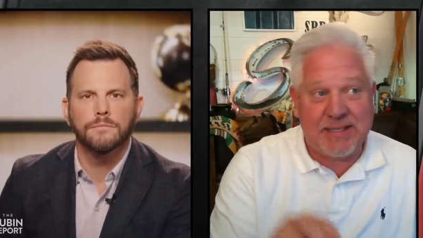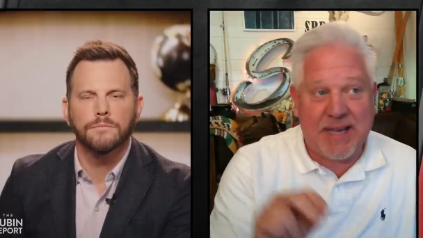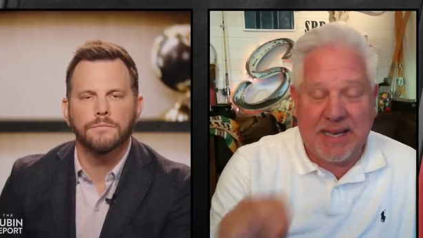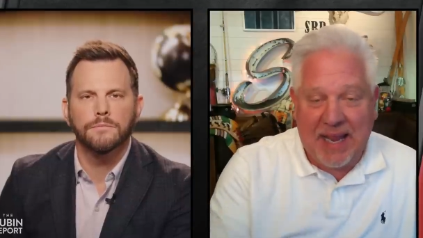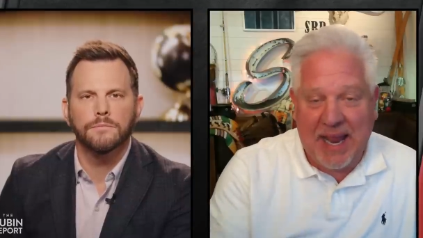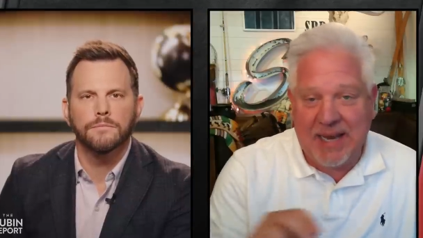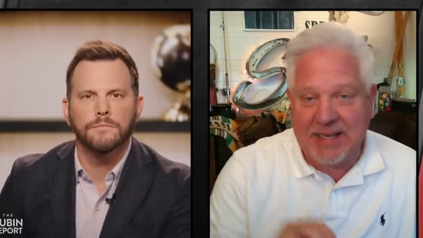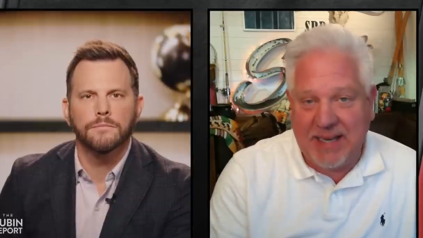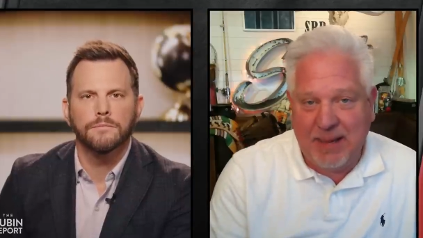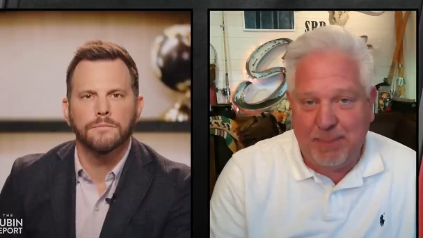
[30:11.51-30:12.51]
Speaker 1: I can't
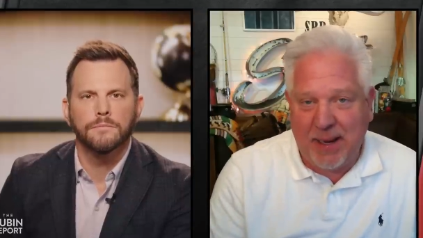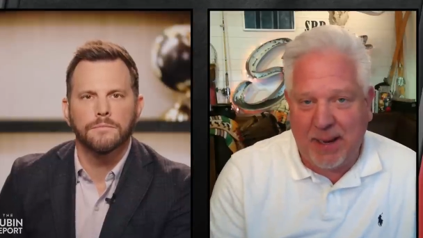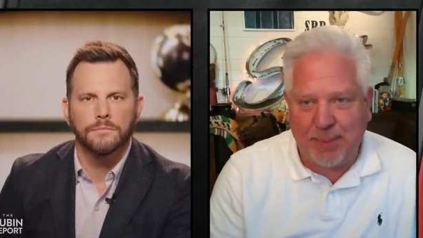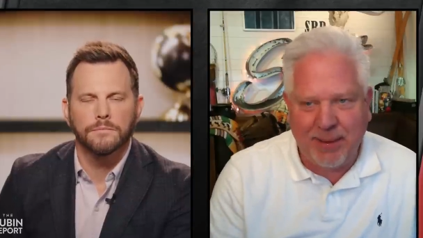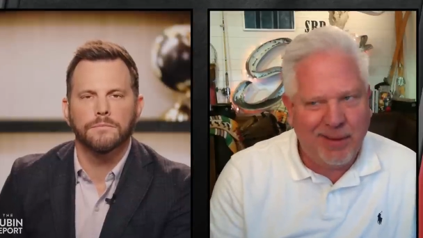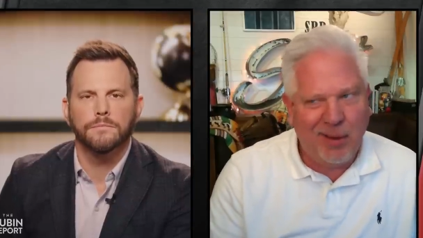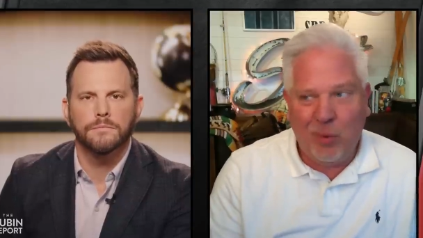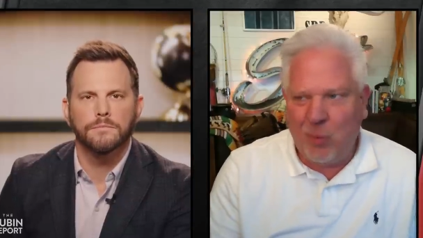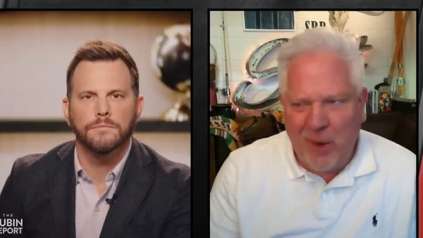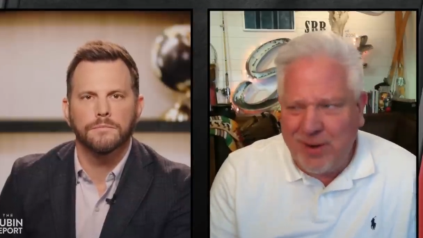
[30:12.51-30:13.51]
keep up.
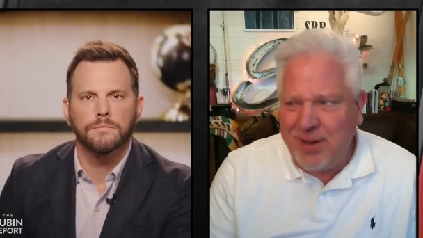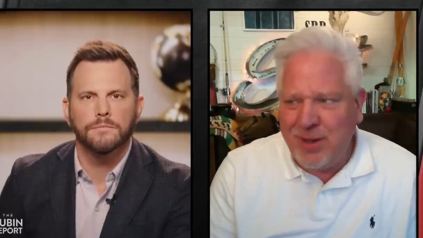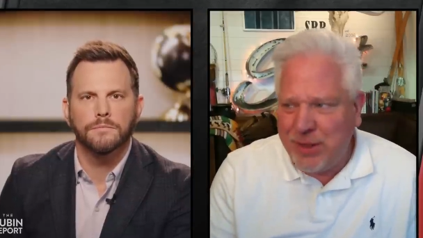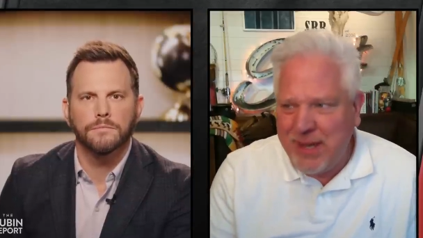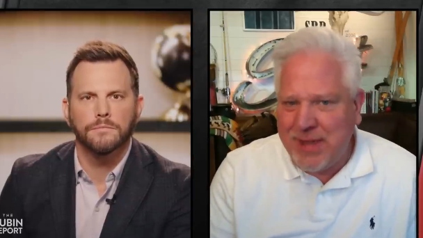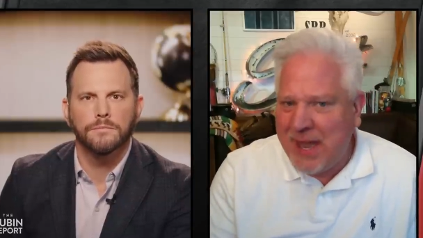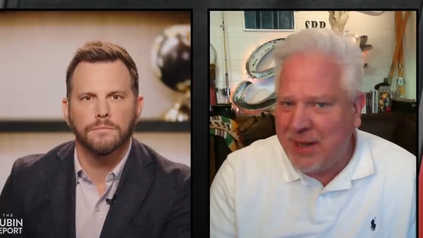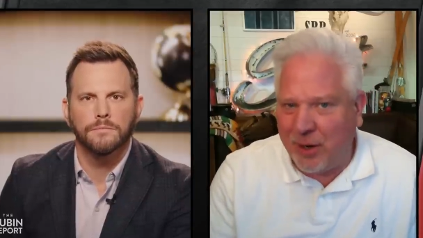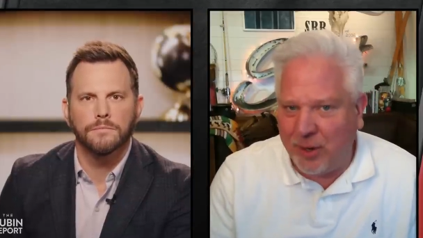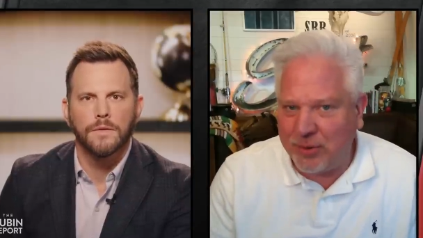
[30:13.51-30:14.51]
Where do you think that
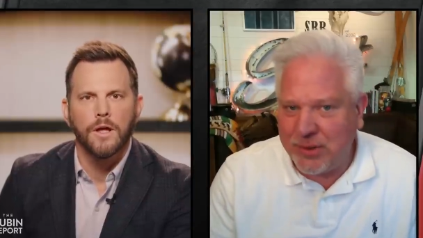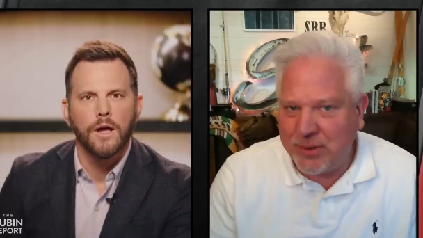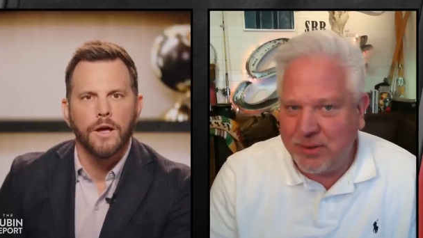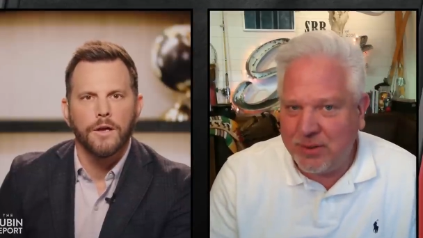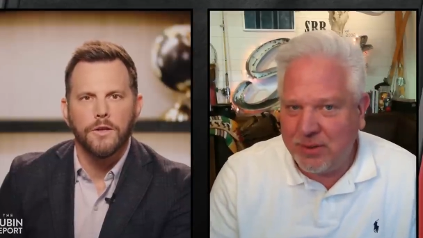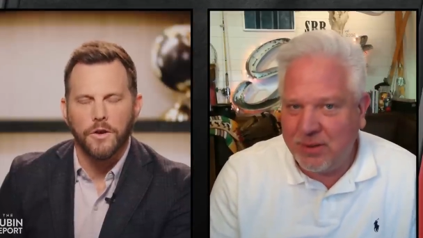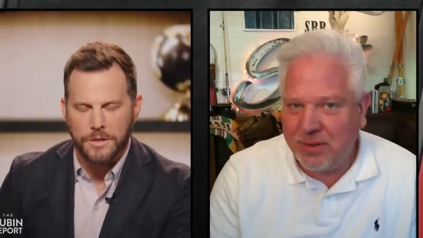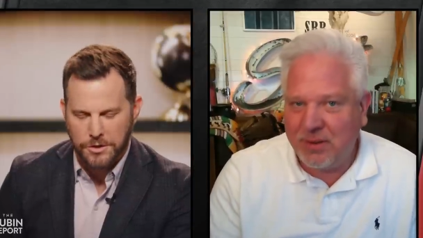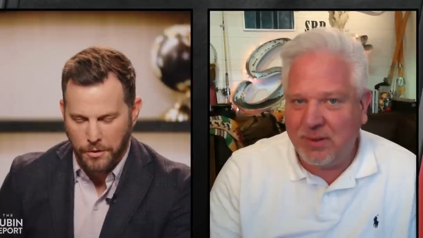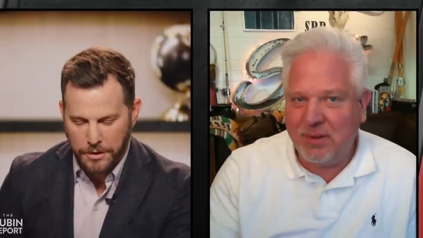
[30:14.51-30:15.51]
goes?
Speaker 2: You know,
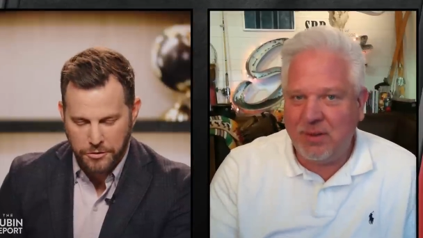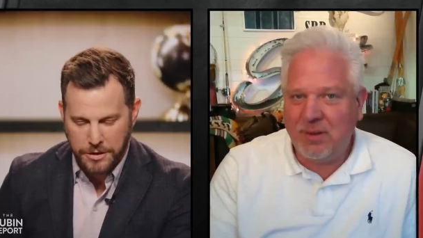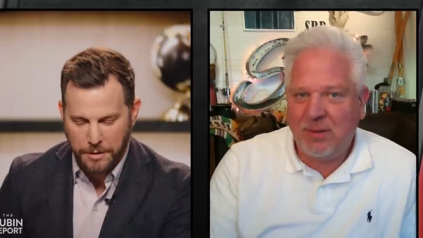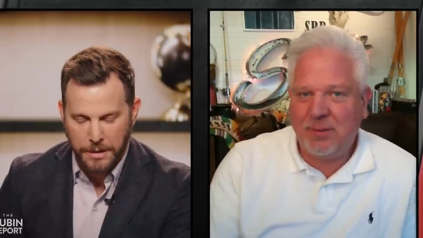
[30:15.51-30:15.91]
it's so interesting